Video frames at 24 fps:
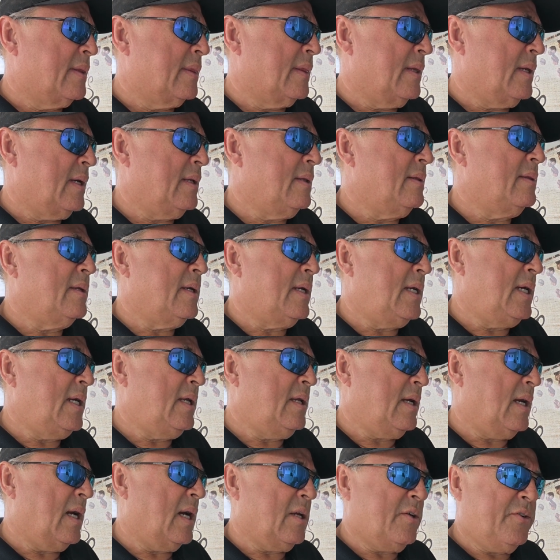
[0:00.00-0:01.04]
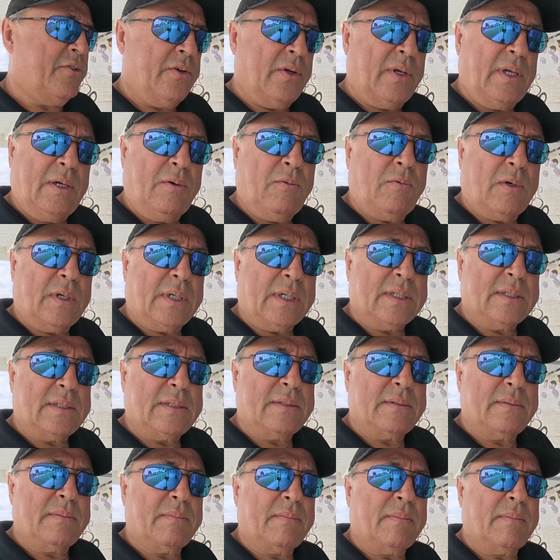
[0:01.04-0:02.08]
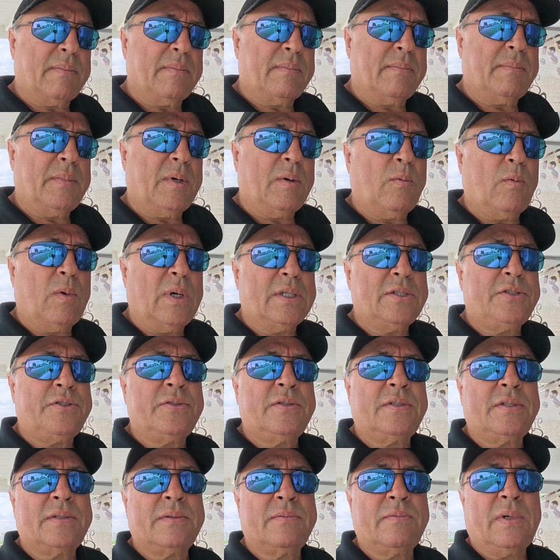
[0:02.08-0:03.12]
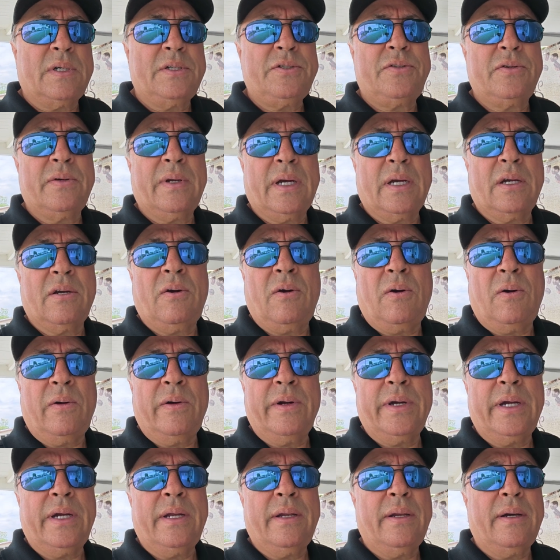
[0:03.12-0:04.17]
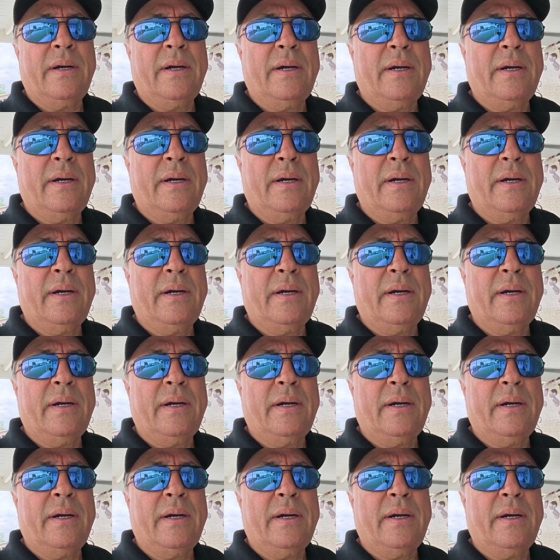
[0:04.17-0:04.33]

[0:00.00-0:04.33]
And it actually works, but once you get going,